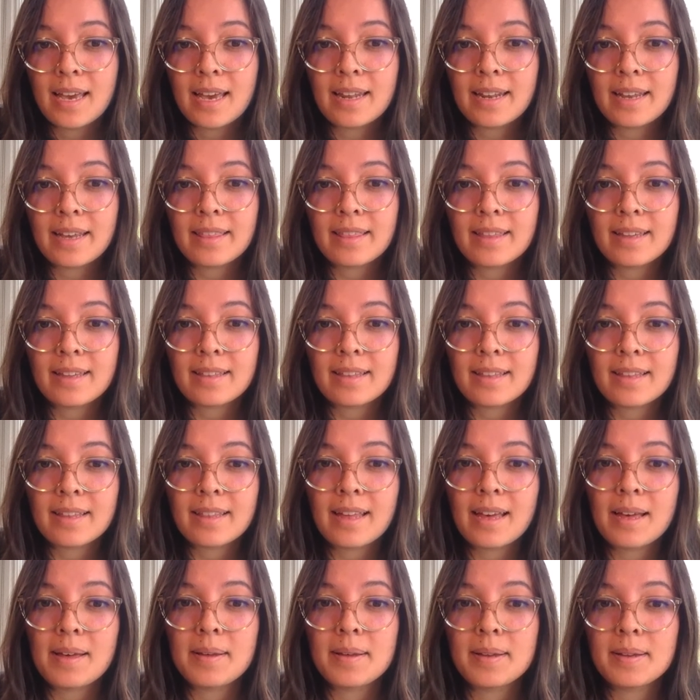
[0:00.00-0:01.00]
And I think
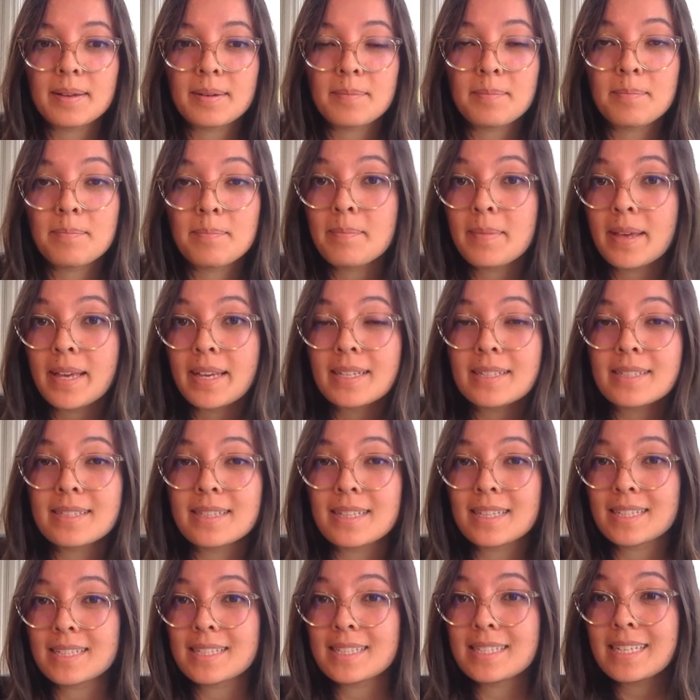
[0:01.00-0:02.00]
that that makes
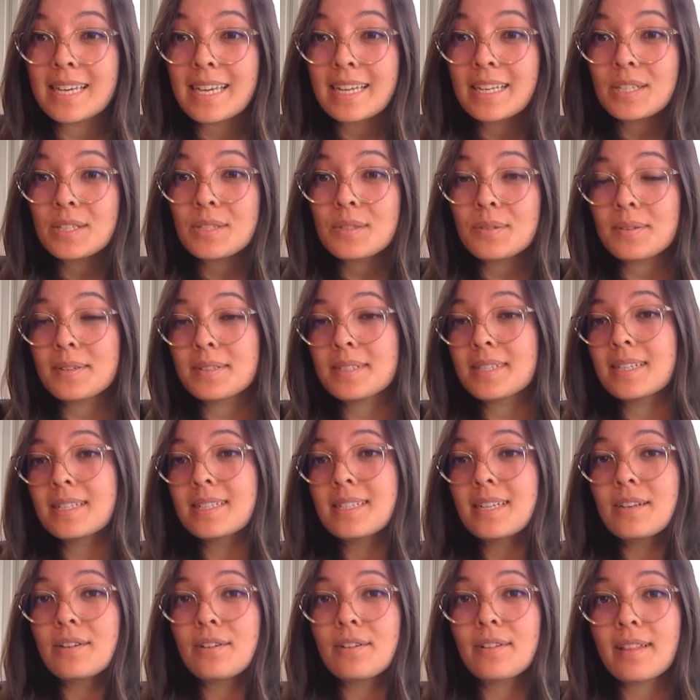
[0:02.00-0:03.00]
these data
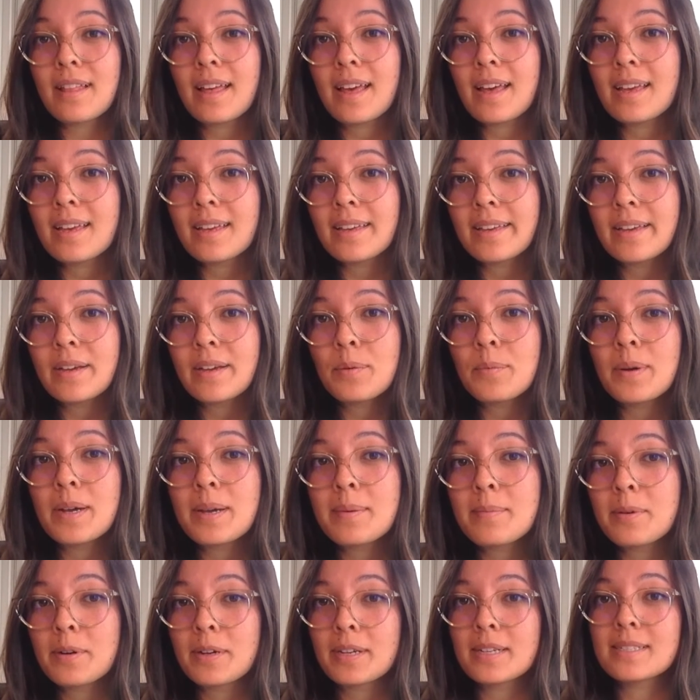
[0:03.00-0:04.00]
sources underlying
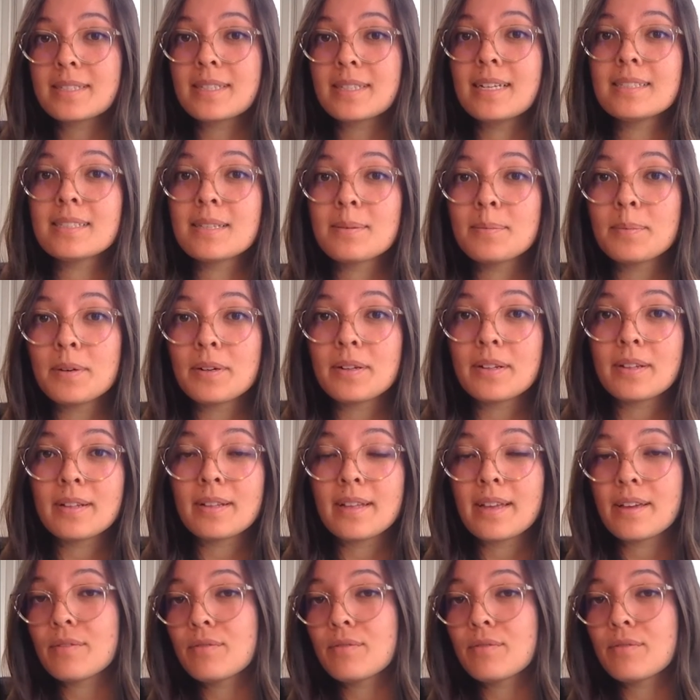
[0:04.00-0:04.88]
way more accessible